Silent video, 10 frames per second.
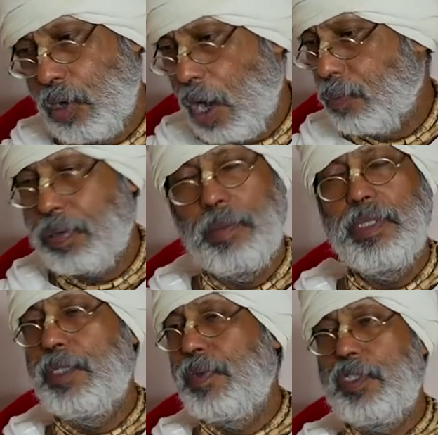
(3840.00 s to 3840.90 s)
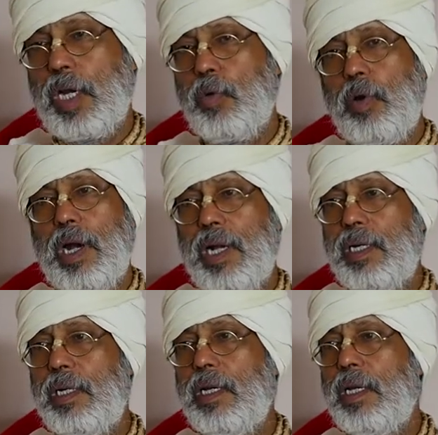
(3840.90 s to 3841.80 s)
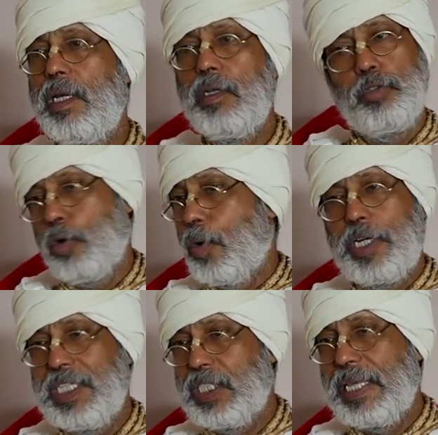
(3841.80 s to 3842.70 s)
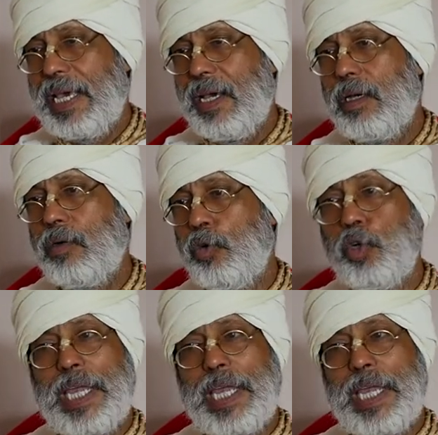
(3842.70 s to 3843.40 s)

gone from this material world, nobody is there who